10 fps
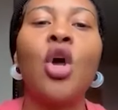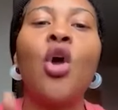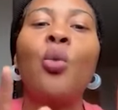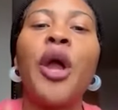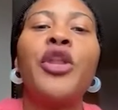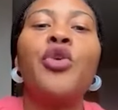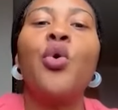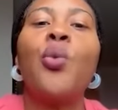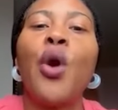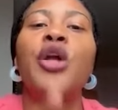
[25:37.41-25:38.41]
when you
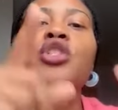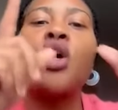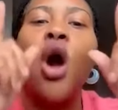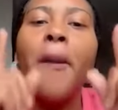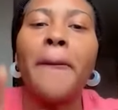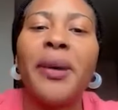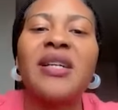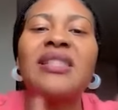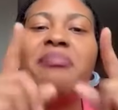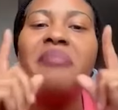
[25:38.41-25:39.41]
weren't
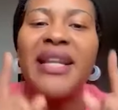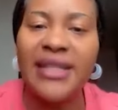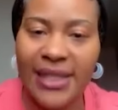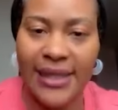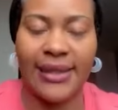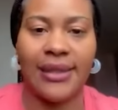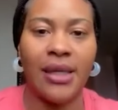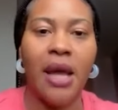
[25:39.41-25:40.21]
compos mentis,